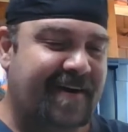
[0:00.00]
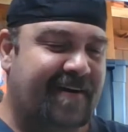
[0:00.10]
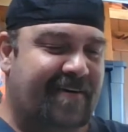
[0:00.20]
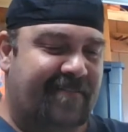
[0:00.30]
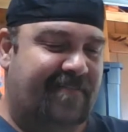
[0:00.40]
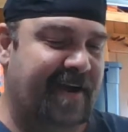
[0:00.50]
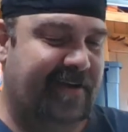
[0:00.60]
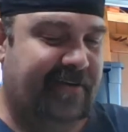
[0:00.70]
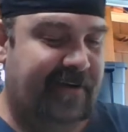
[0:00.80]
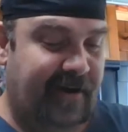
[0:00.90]
Art and
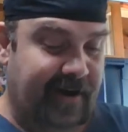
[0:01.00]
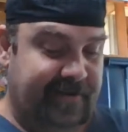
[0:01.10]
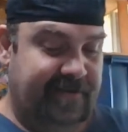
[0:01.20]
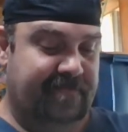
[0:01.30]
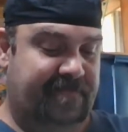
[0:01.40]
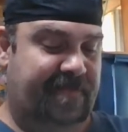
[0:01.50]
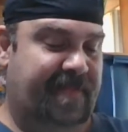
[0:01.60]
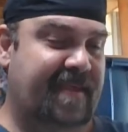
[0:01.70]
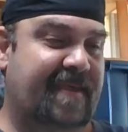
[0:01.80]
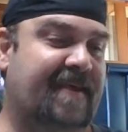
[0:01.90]
Franco are awesome.
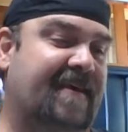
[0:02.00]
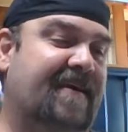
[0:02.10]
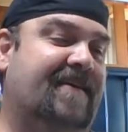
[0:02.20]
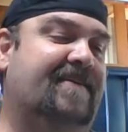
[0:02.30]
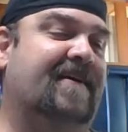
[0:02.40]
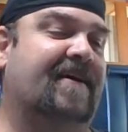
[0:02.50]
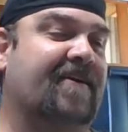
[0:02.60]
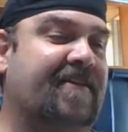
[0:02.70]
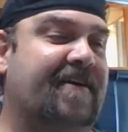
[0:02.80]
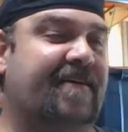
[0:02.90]
Check
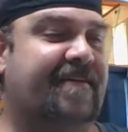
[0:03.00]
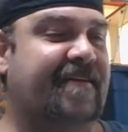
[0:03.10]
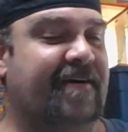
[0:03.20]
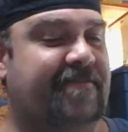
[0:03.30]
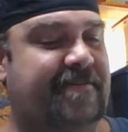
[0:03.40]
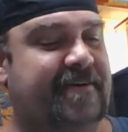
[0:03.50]
out their stuff.